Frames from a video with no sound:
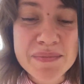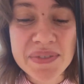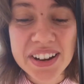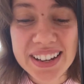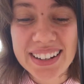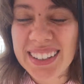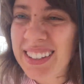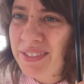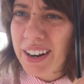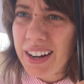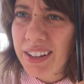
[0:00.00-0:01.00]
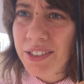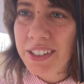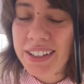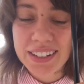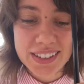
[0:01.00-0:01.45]
But it's very
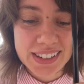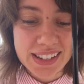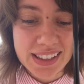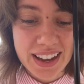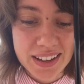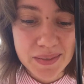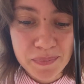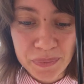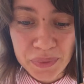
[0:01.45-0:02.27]
interesting to see that.